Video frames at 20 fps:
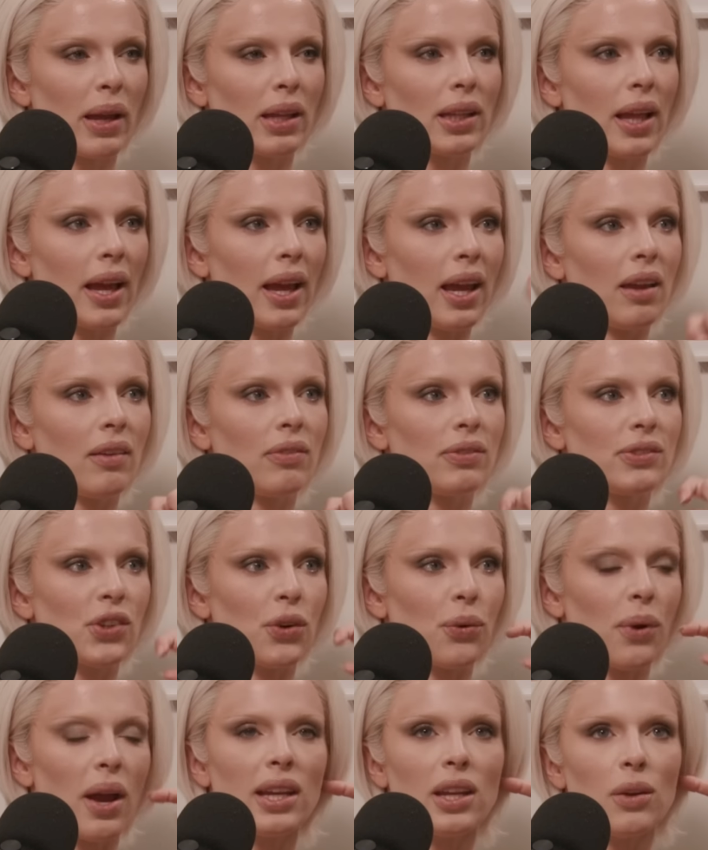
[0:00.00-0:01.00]
life
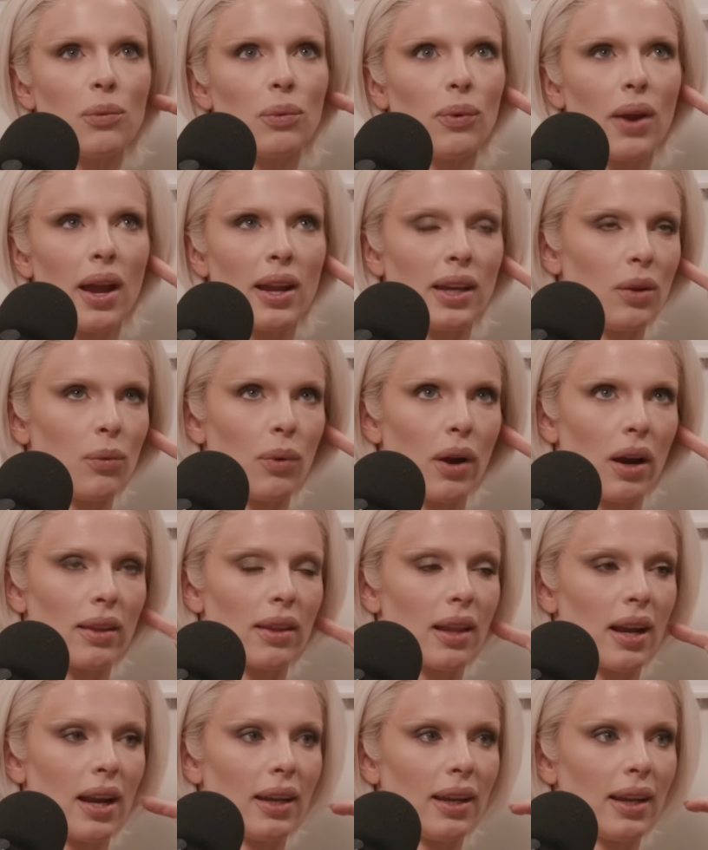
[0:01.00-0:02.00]
so any anywhere
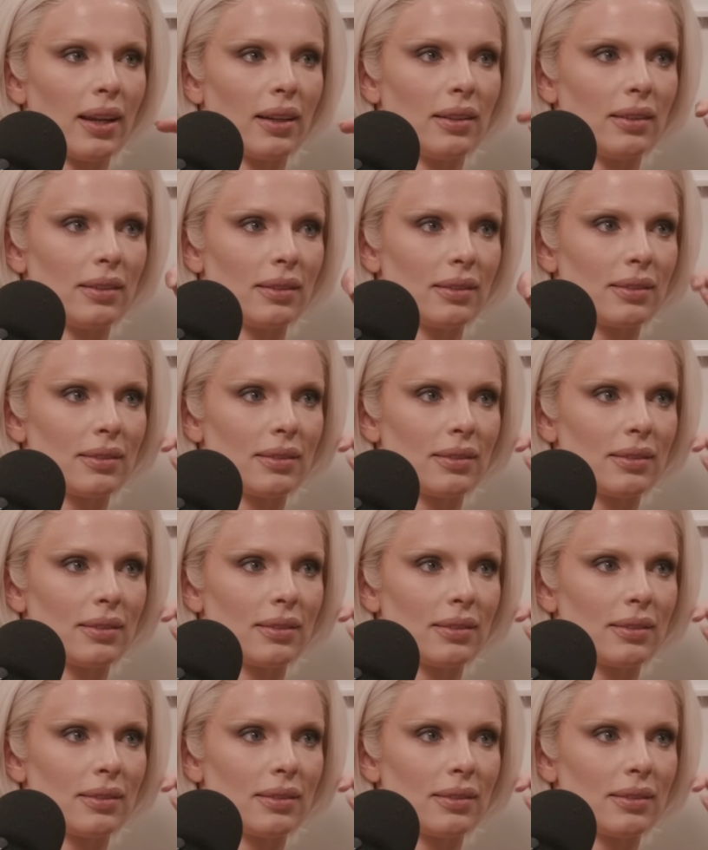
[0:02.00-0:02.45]
that i can